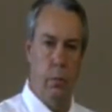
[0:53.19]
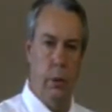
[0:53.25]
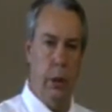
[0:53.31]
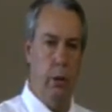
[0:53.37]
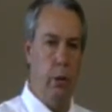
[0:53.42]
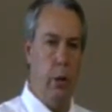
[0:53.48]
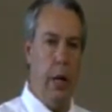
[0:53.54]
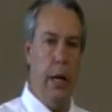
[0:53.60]

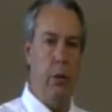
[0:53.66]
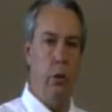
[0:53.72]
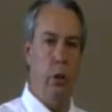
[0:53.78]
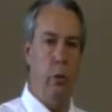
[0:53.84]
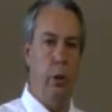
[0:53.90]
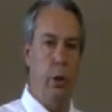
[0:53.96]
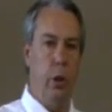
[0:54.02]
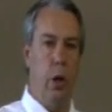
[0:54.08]
as
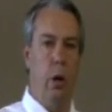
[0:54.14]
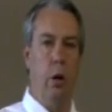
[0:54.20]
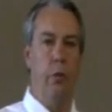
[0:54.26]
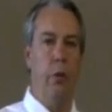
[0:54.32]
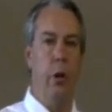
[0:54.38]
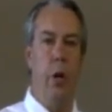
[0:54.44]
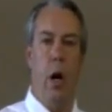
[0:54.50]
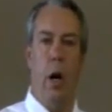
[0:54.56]
a result
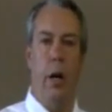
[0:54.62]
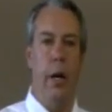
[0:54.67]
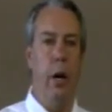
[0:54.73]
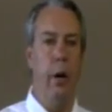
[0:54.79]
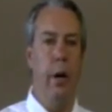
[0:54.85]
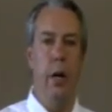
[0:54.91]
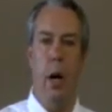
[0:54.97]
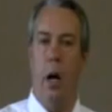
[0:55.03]
of you not
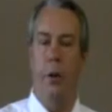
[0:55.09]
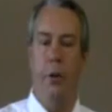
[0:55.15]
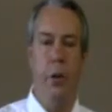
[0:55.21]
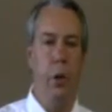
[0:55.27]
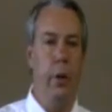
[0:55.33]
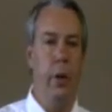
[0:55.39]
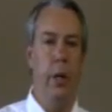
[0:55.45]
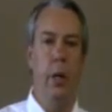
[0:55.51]
hearing, not
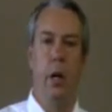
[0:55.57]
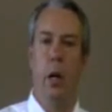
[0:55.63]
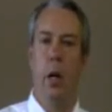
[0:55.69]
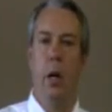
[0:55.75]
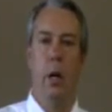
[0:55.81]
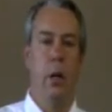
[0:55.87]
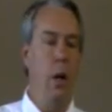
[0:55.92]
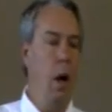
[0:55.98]
doing,
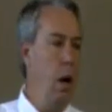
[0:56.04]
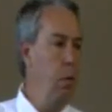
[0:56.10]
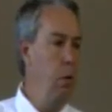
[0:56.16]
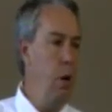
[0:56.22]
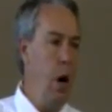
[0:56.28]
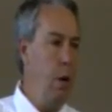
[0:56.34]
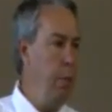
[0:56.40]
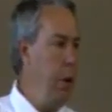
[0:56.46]
not,
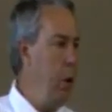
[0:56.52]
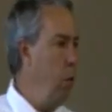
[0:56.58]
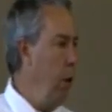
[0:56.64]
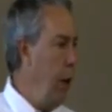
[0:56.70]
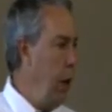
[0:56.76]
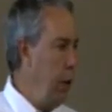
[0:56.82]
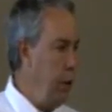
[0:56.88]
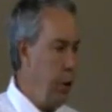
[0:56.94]
not be
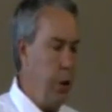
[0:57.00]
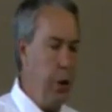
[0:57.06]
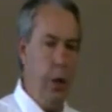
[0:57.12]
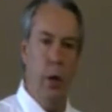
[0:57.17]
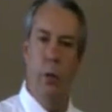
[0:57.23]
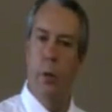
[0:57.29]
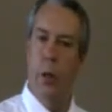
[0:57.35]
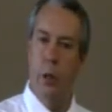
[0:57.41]
willing to
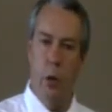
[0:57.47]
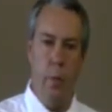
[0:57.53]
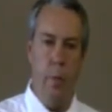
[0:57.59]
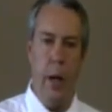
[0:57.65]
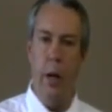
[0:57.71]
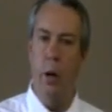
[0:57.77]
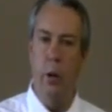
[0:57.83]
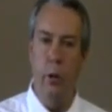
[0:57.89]
do, then you
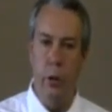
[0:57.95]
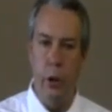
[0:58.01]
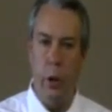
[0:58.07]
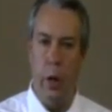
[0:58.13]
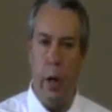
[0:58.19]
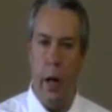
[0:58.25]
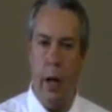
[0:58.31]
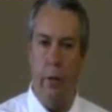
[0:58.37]
may lose
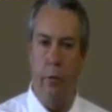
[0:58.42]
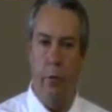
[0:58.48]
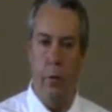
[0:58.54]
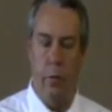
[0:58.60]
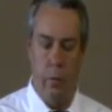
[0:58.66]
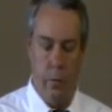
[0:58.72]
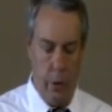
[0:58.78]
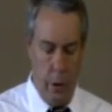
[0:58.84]
your life,
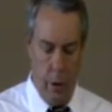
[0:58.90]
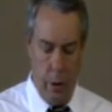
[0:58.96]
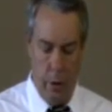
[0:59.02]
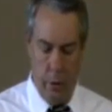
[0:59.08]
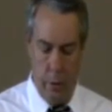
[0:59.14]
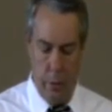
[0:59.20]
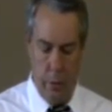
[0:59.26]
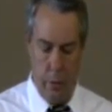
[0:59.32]
you know.